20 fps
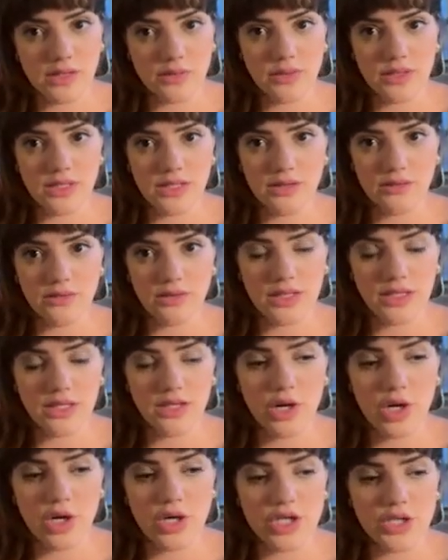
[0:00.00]
really, really
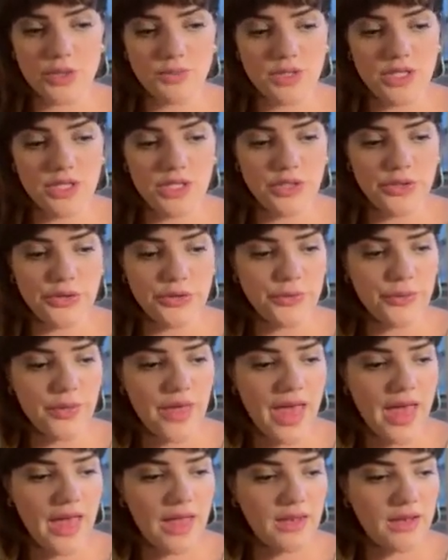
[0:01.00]
encouraged me to do
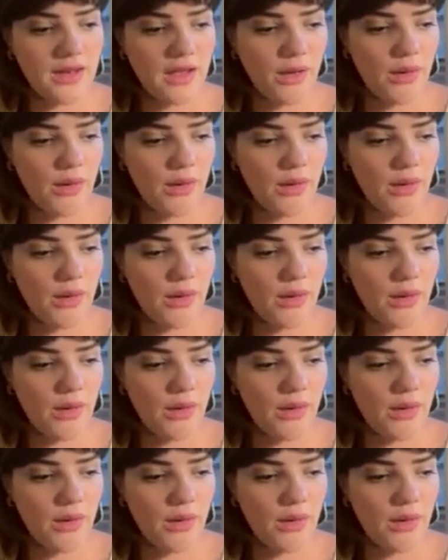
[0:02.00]
that.